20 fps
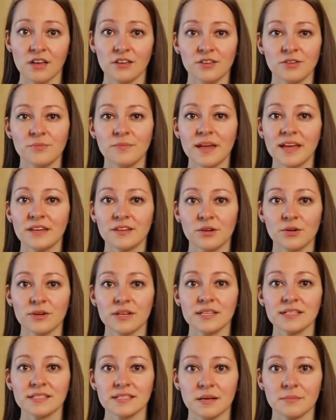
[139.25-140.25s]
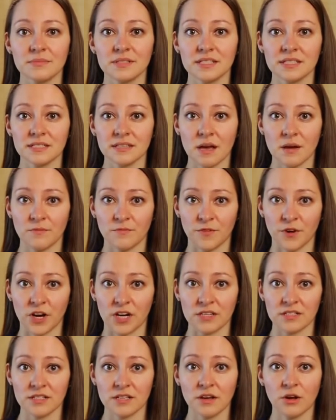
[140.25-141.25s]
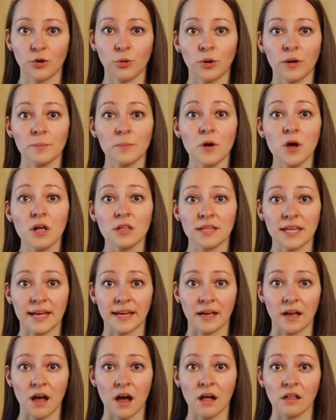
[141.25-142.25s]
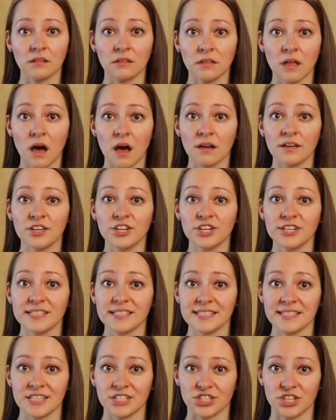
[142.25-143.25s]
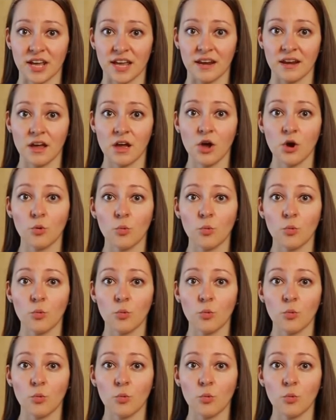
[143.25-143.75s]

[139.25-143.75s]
you may notice some discomfort or pulling along your incision